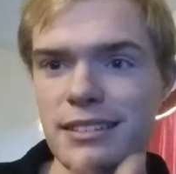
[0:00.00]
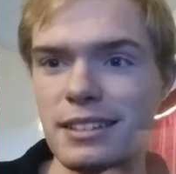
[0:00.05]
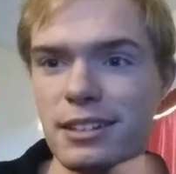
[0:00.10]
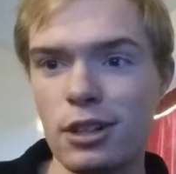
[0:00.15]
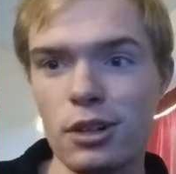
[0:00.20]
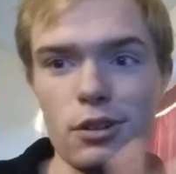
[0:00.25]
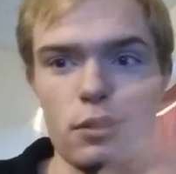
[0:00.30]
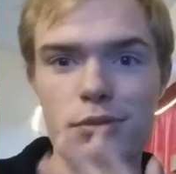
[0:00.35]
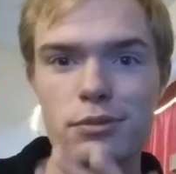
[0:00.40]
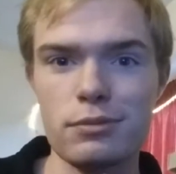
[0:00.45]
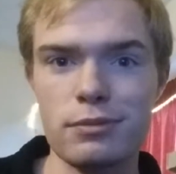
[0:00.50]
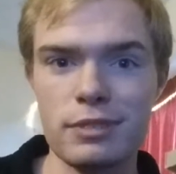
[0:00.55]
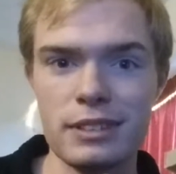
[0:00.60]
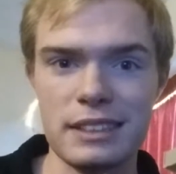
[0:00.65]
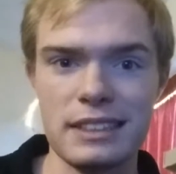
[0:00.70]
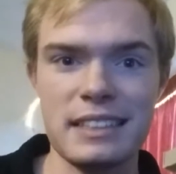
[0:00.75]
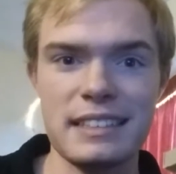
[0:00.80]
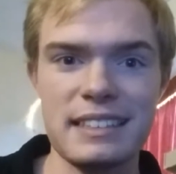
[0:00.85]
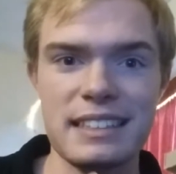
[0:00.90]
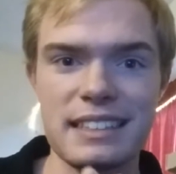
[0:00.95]
the whole
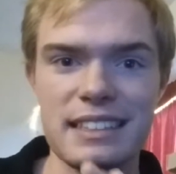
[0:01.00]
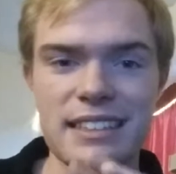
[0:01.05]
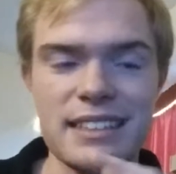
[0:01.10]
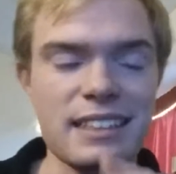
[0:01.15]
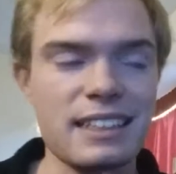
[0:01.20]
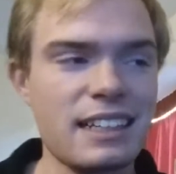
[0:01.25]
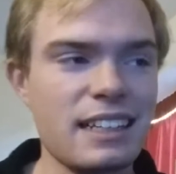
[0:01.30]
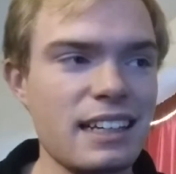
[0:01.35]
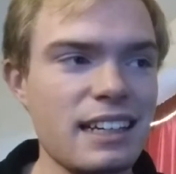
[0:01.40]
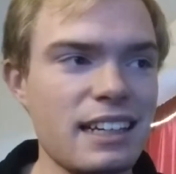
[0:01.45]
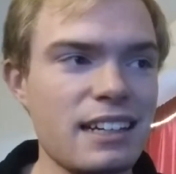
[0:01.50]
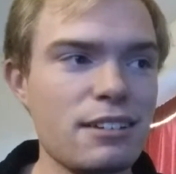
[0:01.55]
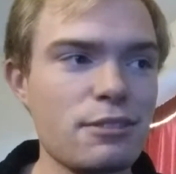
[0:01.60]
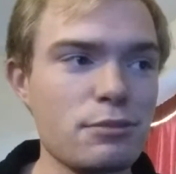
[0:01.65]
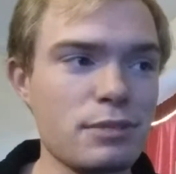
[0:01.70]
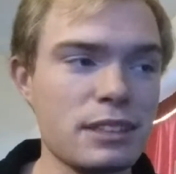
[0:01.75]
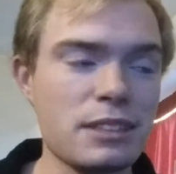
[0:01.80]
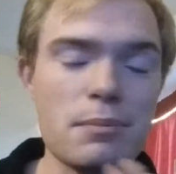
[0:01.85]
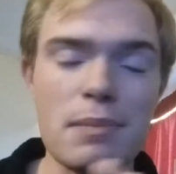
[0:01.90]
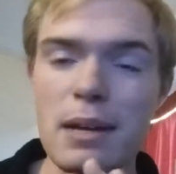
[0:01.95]
release is,
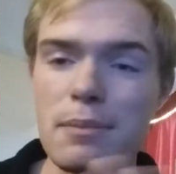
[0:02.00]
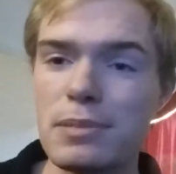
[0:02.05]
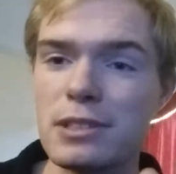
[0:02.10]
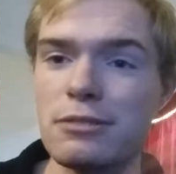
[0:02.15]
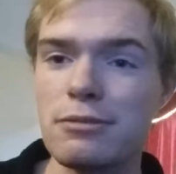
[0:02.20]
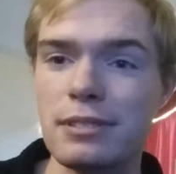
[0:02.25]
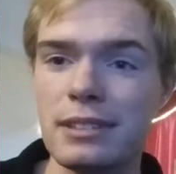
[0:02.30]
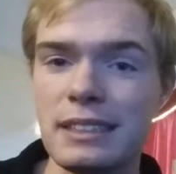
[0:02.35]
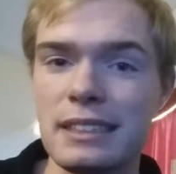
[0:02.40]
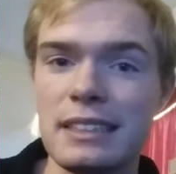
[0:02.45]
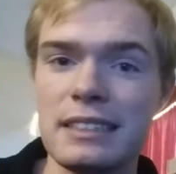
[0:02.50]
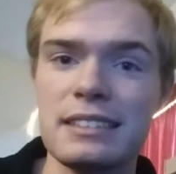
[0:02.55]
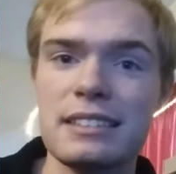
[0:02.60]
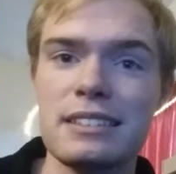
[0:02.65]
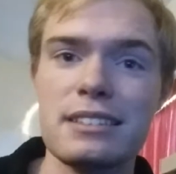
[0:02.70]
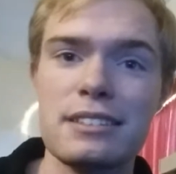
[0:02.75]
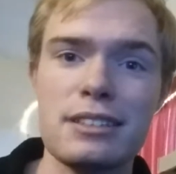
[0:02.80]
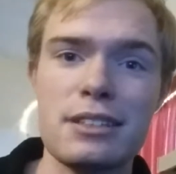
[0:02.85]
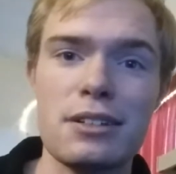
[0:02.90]
when the map is released.